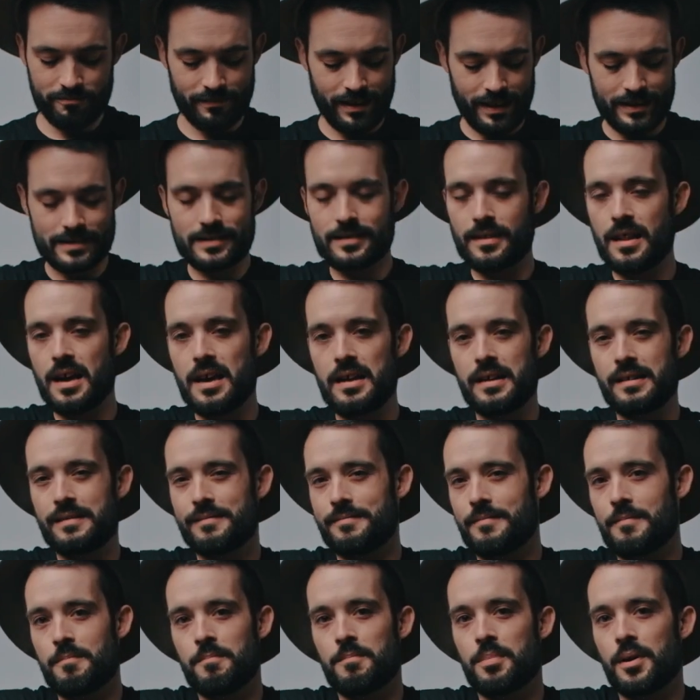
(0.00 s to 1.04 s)
it's light,
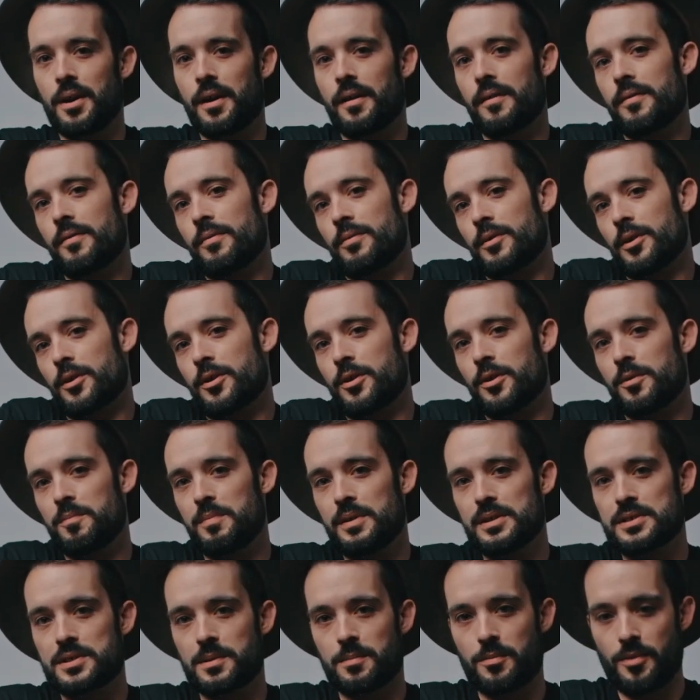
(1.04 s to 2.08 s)
but there could
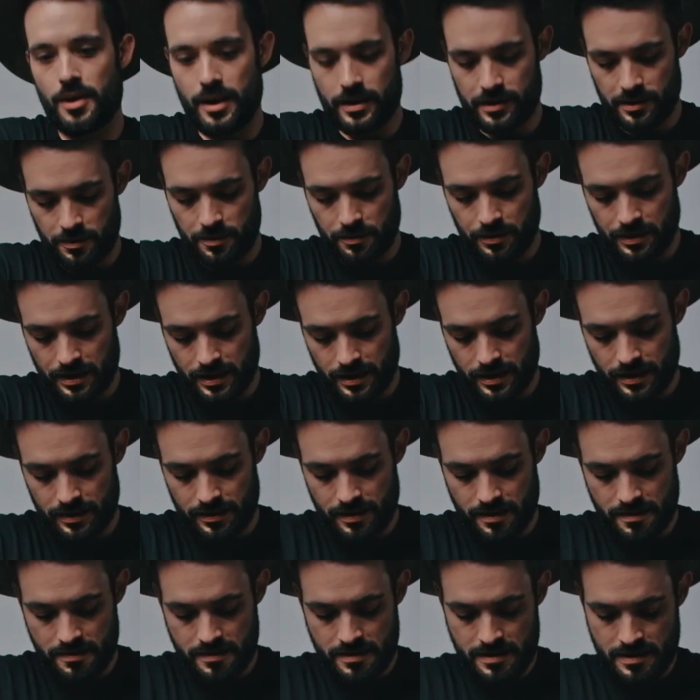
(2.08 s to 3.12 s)
be some rain that would get in
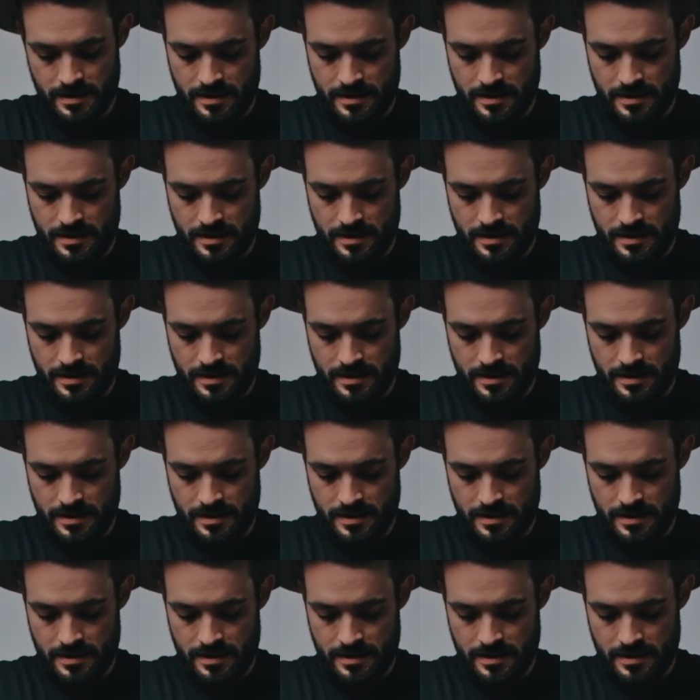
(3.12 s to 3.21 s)
there.